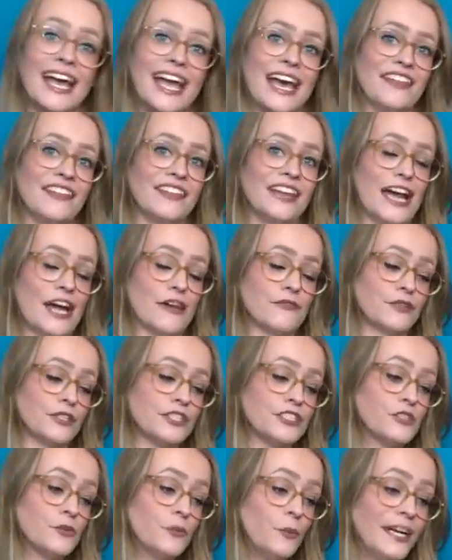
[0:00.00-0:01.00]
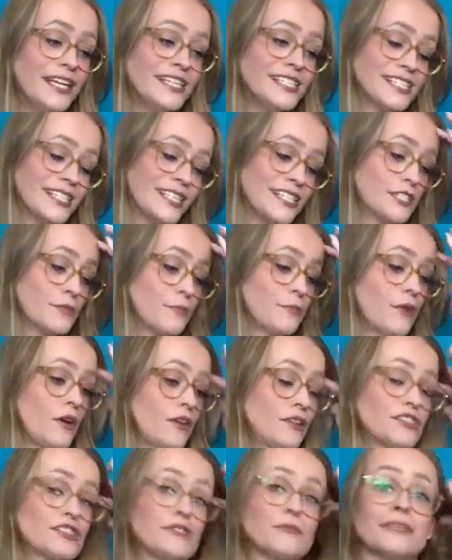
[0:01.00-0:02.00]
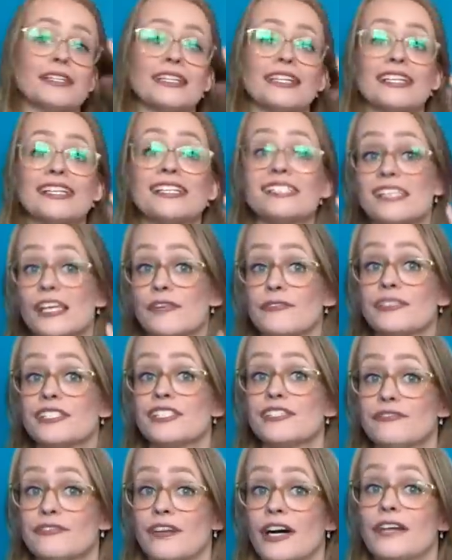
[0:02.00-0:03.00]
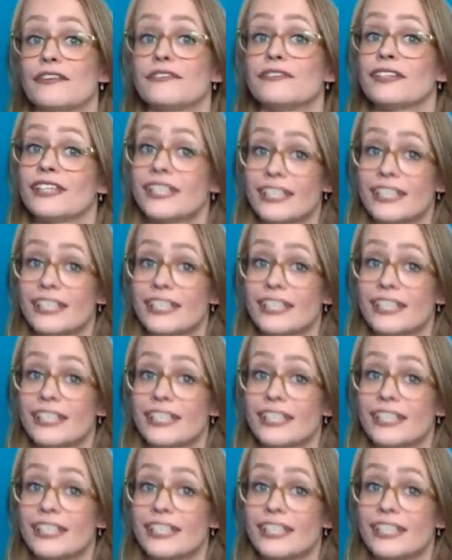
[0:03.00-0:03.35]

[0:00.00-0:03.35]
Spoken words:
And the average weight is approximately 75